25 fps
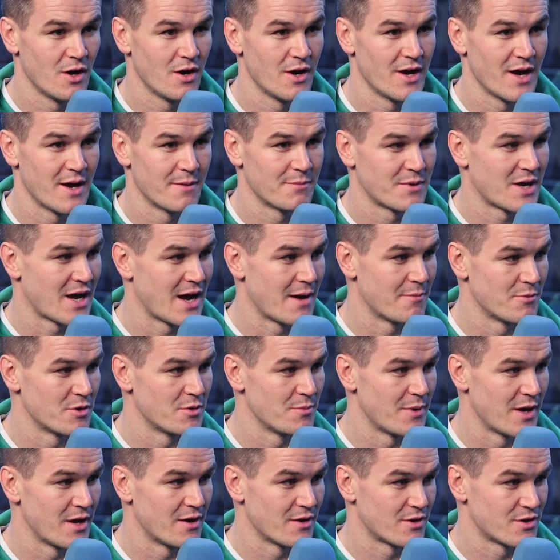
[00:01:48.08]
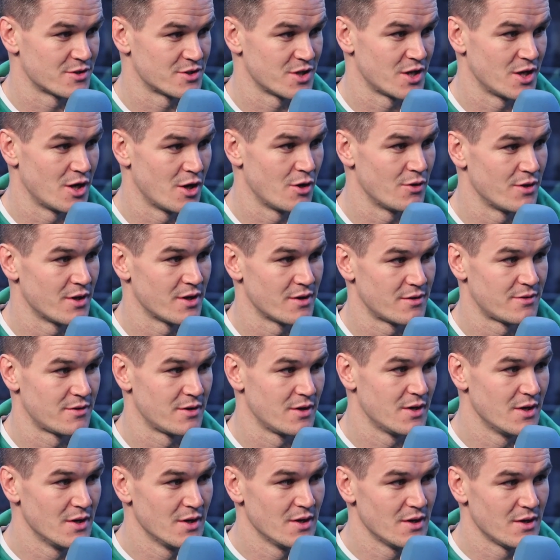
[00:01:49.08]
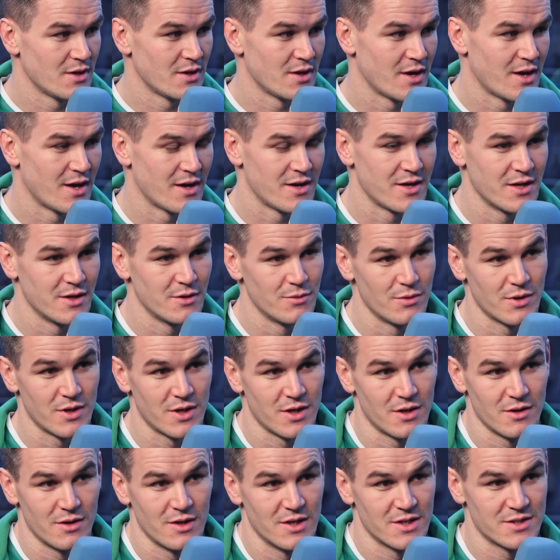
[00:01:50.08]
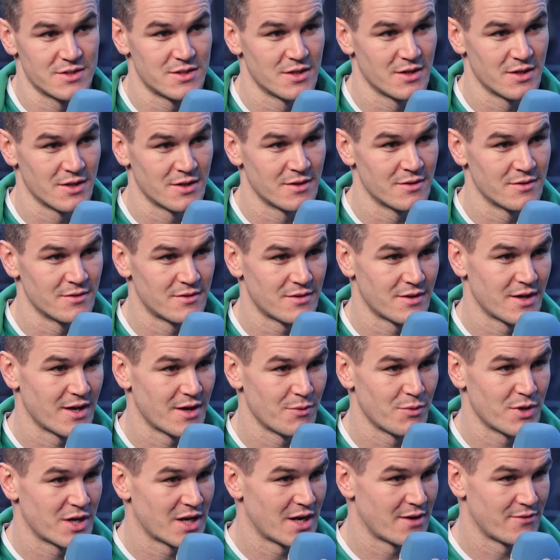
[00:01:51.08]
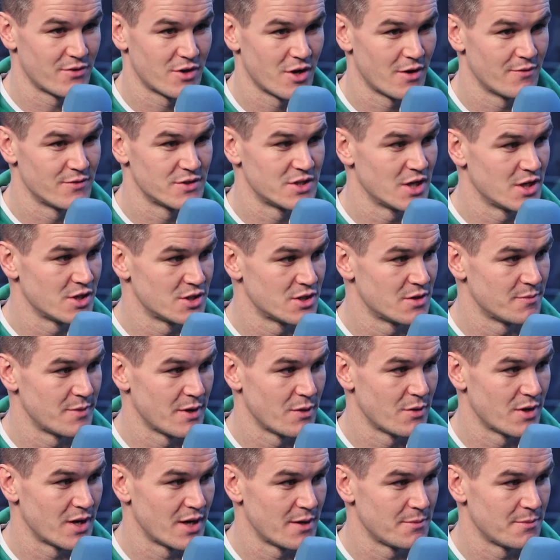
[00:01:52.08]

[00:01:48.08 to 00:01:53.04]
am calmer about it, because I know that he'll listen, and we can have a conversation about what